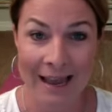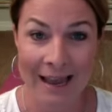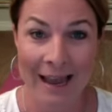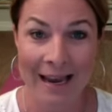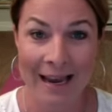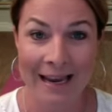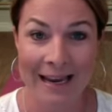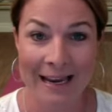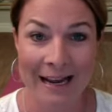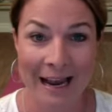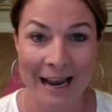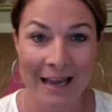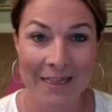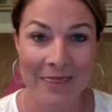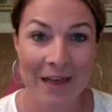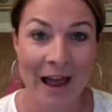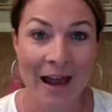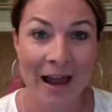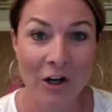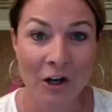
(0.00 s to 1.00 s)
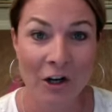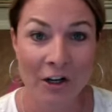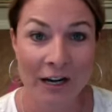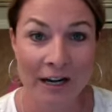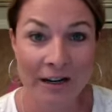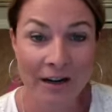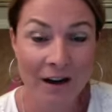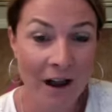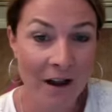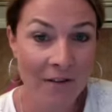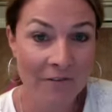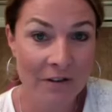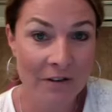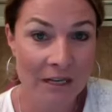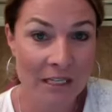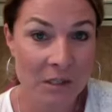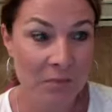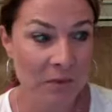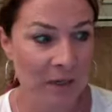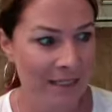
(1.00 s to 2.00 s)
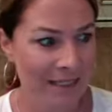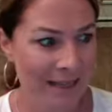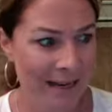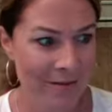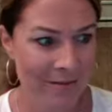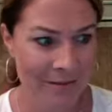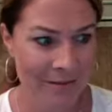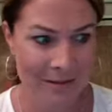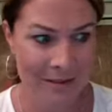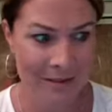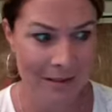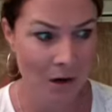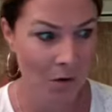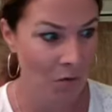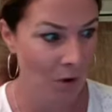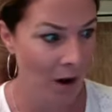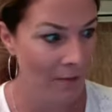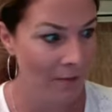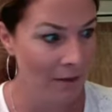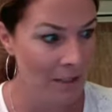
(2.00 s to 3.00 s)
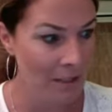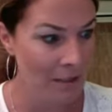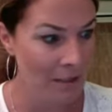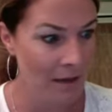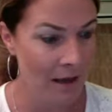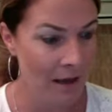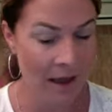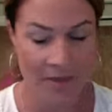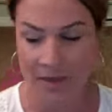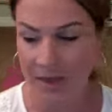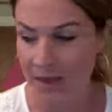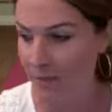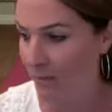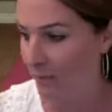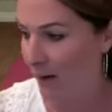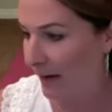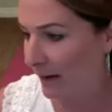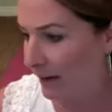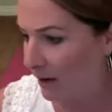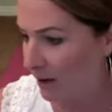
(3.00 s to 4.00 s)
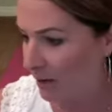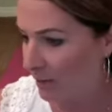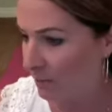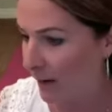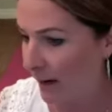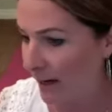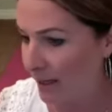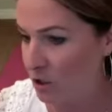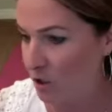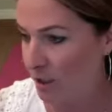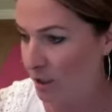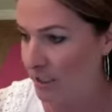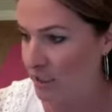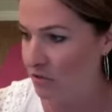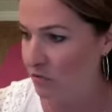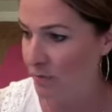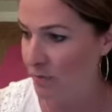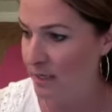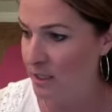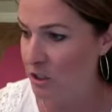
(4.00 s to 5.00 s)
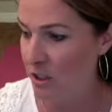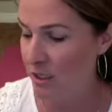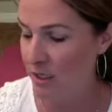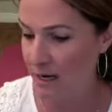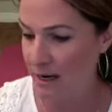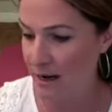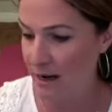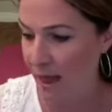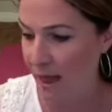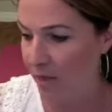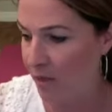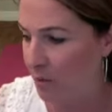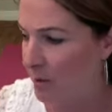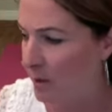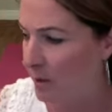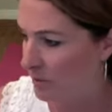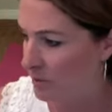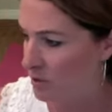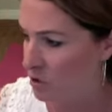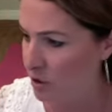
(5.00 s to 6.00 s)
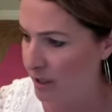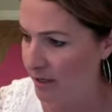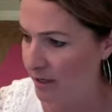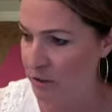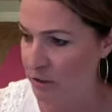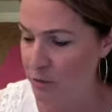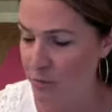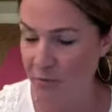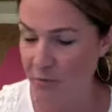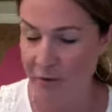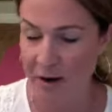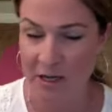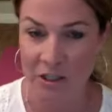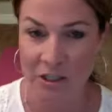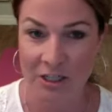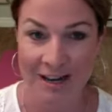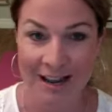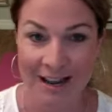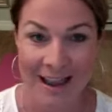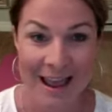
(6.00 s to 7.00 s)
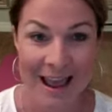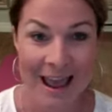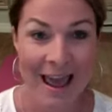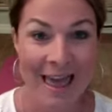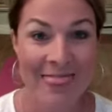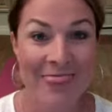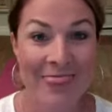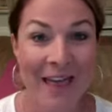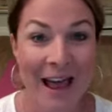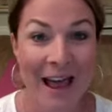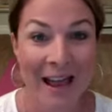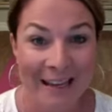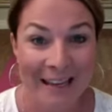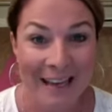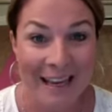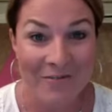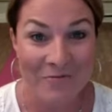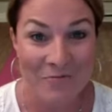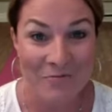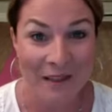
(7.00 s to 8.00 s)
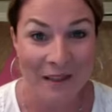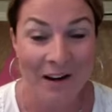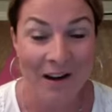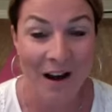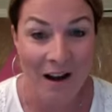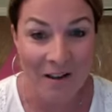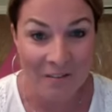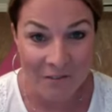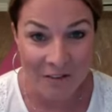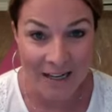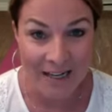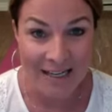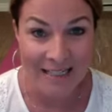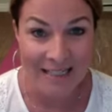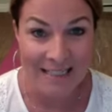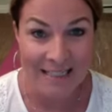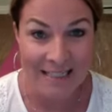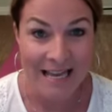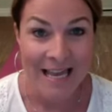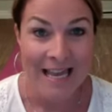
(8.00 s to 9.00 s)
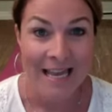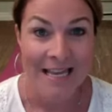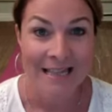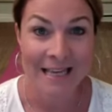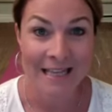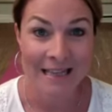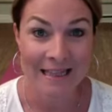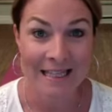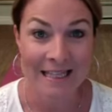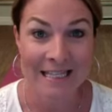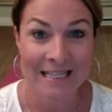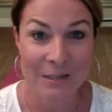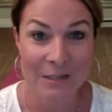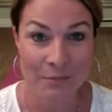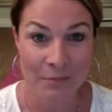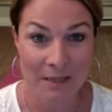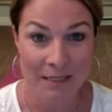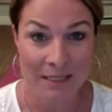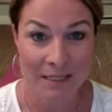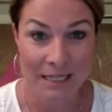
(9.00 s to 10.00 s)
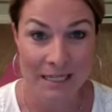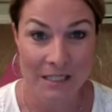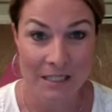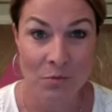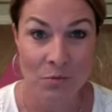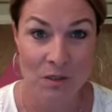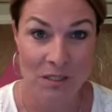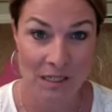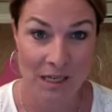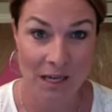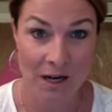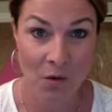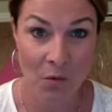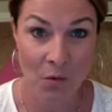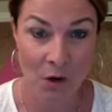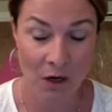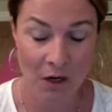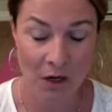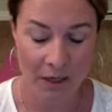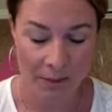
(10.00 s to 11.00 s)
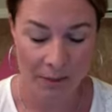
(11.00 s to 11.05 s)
and that created confidence because I saw Robert's and then my transformation and other people's transformation. And that gave me confidence that this business was going to work.